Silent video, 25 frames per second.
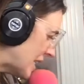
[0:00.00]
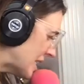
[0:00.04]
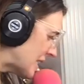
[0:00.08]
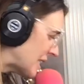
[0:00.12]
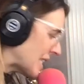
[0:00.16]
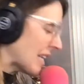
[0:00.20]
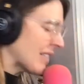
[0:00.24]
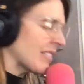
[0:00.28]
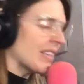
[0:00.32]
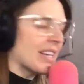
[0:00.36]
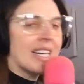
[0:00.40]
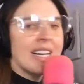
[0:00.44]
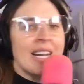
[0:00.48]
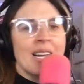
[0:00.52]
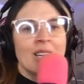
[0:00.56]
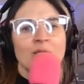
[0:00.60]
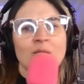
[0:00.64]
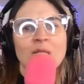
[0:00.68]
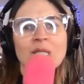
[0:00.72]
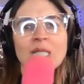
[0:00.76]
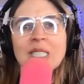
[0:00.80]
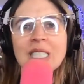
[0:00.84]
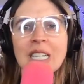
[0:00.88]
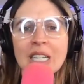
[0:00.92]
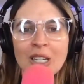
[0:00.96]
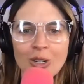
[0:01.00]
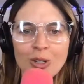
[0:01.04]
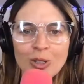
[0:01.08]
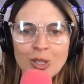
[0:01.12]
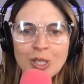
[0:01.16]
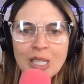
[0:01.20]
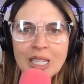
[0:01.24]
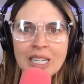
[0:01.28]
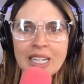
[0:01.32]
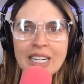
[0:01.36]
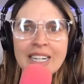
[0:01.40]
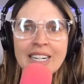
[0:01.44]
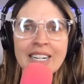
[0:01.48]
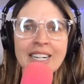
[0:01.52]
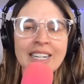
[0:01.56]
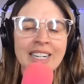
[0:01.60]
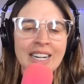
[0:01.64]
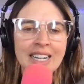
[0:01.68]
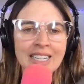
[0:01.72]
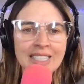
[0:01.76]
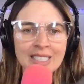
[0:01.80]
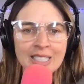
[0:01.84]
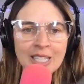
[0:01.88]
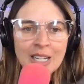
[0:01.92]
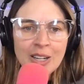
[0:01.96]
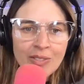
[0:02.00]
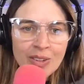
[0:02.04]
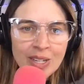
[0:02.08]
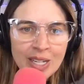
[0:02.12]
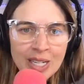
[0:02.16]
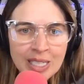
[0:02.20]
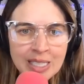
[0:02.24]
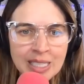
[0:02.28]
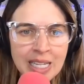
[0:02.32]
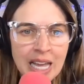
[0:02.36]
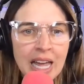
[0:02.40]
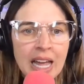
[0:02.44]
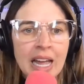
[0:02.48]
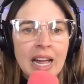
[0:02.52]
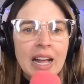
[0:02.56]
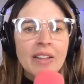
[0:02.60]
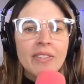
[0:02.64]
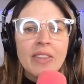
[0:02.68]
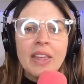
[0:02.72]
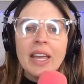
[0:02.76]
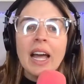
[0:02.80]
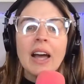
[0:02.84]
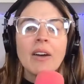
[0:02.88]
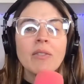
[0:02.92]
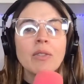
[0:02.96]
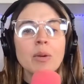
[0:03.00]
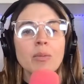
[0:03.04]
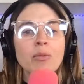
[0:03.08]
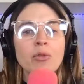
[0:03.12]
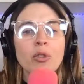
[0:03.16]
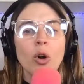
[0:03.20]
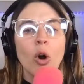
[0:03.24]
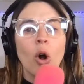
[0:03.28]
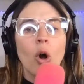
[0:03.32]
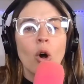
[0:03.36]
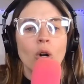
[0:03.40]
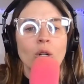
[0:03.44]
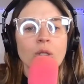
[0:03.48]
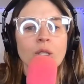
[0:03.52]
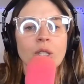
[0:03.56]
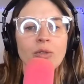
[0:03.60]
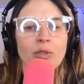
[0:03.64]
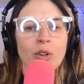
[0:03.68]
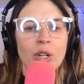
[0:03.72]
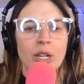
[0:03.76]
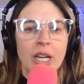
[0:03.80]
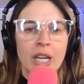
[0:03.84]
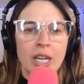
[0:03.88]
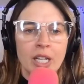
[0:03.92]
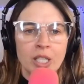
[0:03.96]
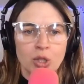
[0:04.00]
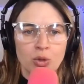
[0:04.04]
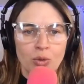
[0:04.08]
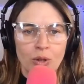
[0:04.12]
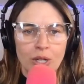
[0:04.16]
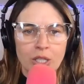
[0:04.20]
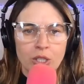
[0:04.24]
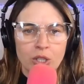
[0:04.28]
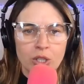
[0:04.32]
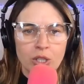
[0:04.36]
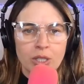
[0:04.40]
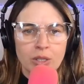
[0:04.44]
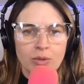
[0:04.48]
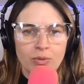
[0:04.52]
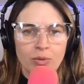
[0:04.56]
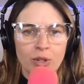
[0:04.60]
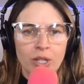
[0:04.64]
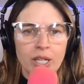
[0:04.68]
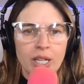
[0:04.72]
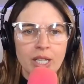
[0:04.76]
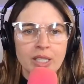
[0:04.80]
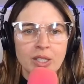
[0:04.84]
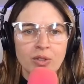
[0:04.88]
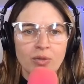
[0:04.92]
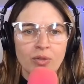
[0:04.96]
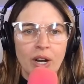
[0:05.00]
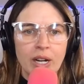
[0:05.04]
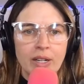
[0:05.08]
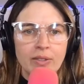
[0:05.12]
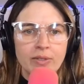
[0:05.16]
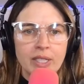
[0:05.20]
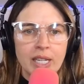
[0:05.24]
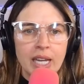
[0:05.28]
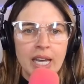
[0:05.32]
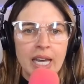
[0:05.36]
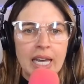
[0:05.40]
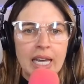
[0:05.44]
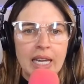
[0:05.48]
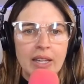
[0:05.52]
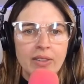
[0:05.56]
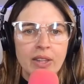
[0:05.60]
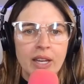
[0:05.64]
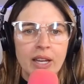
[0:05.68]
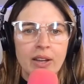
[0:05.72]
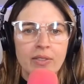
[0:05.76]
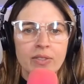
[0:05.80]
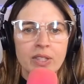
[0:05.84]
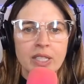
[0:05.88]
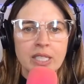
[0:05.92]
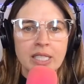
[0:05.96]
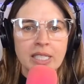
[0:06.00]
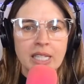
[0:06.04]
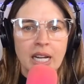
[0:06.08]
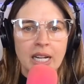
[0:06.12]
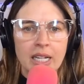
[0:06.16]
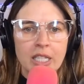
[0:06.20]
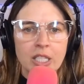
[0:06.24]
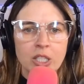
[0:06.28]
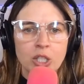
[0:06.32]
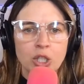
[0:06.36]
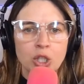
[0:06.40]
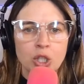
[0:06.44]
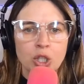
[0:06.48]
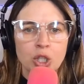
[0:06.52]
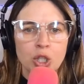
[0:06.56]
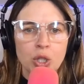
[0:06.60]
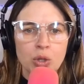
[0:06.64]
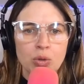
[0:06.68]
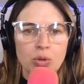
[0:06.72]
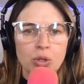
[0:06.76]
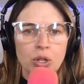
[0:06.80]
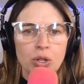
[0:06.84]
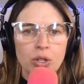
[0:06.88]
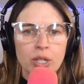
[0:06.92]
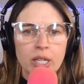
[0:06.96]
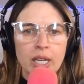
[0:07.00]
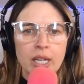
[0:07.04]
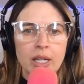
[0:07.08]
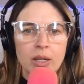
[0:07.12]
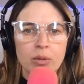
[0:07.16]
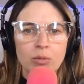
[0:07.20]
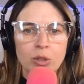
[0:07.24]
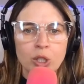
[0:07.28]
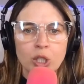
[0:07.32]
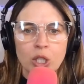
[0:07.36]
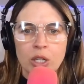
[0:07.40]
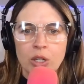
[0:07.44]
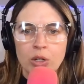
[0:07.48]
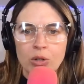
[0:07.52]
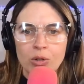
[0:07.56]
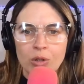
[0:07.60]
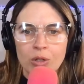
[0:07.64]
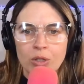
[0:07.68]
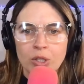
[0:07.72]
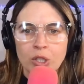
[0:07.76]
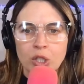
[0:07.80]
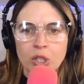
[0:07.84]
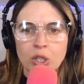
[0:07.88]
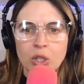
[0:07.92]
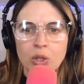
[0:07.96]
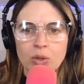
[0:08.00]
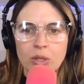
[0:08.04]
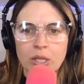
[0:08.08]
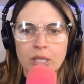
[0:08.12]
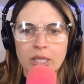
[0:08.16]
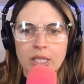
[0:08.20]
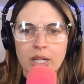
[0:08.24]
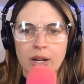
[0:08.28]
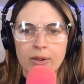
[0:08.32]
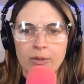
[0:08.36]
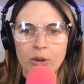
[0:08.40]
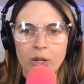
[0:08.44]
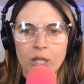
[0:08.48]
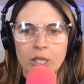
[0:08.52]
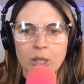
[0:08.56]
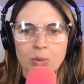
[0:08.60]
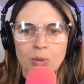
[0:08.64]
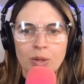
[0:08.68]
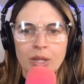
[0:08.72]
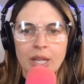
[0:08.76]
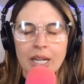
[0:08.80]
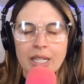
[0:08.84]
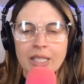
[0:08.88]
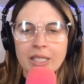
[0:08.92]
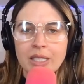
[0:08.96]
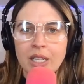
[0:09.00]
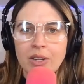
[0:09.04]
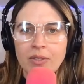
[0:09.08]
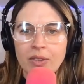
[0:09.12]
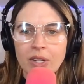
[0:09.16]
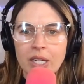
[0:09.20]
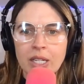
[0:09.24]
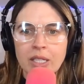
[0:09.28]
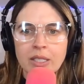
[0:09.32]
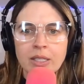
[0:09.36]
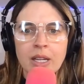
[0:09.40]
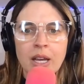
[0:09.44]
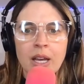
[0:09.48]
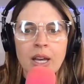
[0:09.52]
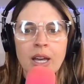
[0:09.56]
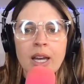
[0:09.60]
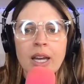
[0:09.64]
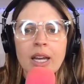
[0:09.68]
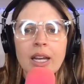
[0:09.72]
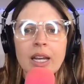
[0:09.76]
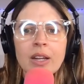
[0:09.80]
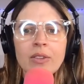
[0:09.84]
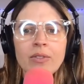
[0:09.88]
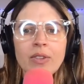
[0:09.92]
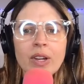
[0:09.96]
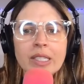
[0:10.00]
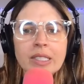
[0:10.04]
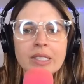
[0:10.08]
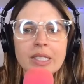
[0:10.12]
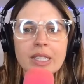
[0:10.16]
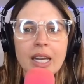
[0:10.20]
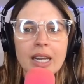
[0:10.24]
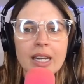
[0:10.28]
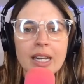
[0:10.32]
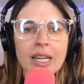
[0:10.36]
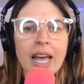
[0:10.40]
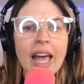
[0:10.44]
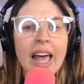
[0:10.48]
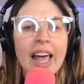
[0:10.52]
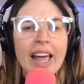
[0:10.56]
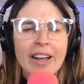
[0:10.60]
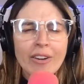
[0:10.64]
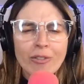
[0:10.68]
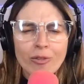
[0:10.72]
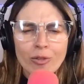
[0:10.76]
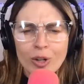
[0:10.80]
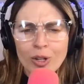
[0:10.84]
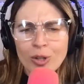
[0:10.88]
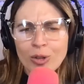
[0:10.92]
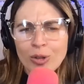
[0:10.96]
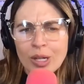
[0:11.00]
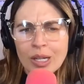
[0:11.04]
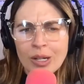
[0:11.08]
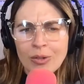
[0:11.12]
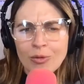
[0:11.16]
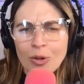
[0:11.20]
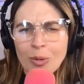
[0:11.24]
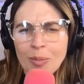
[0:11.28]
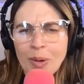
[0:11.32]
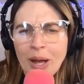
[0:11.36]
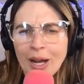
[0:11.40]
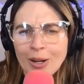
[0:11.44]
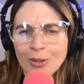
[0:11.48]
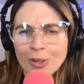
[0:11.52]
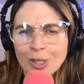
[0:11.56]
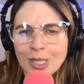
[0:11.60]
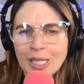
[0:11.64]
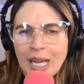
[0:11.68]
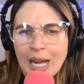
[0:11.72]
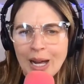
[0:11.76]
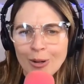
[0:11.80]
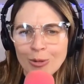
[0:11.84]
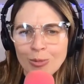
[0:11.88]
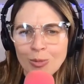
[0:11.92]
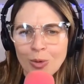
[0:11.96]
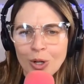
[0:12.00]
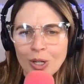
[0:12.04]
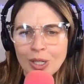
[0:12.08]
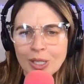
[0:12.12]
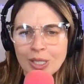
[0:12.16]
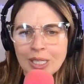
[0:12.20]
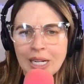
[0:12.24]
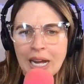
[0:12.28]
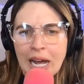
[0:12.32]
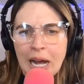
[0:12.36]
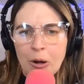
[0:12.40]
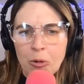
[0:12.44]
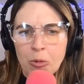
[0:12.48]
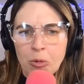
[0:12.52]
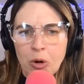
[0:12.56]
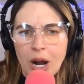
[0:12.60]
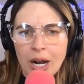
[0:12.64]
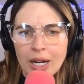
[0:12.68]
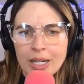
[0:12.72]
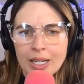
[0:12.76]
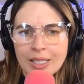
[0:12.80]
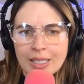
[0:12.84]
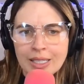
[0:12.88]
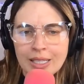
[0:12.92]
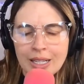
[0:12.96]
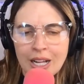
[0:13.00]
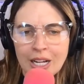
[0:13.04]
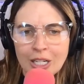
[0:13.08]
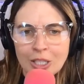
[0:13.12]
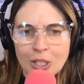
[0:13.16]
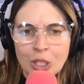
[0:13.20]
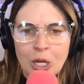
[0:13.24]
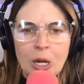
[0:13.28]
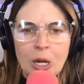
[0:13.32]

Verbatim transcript: and then it has stickers in it and activities. They have them for all different age ranges. For kids 5 to 8, they have the Science Junior Kit, which unearths new discoveries with activities, investigating everything from how sound works to how rockets launch.